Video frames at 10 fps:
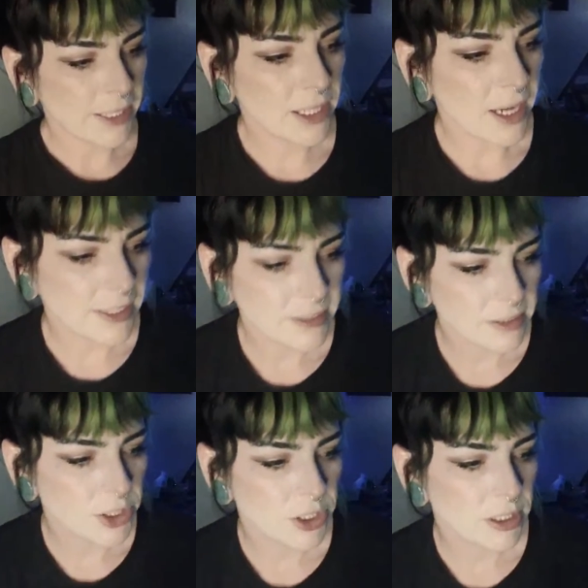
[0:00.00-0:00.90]
think
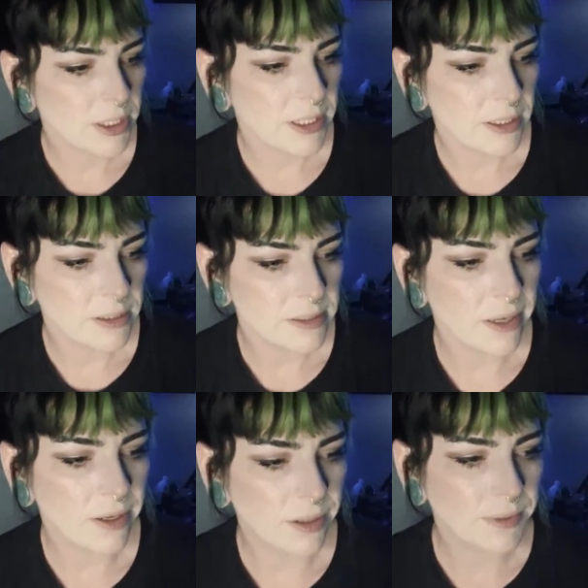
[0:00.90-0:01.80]
isolation is
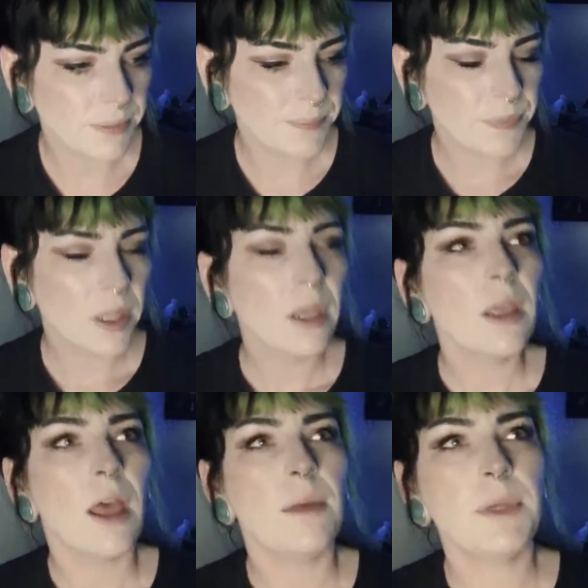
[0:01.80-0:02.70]

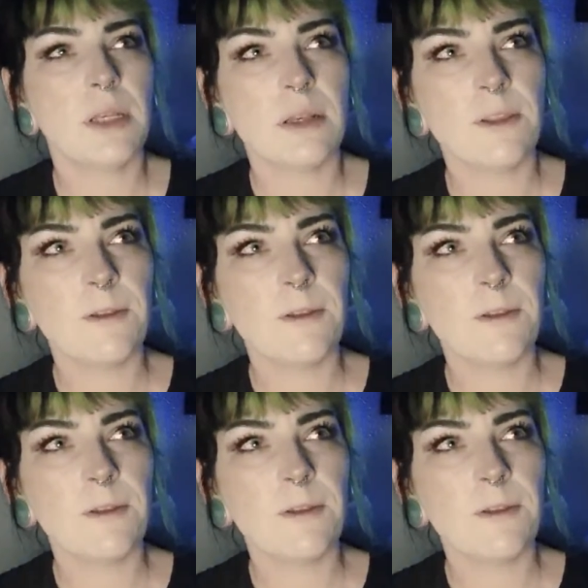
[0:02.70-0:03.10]
I mean,